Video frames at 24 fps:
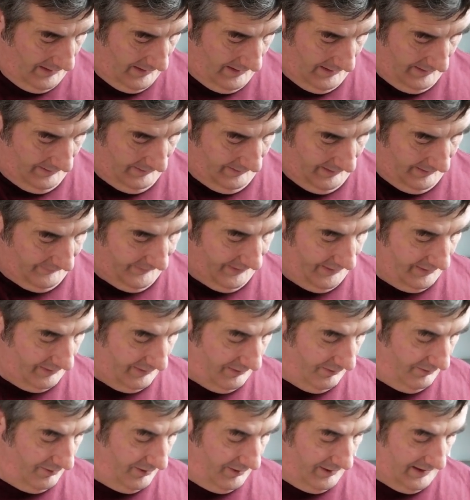And I
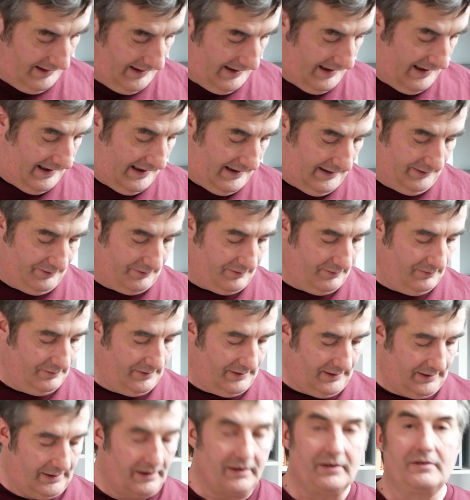think all are in
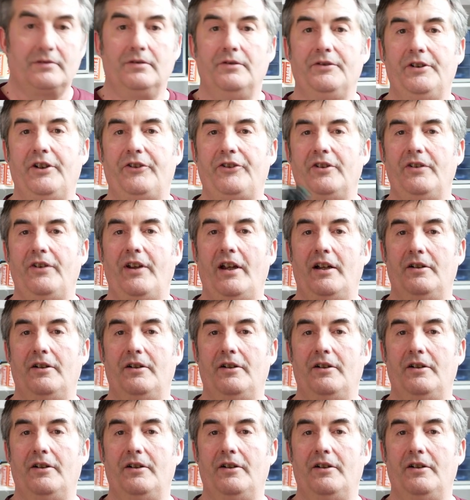good condition.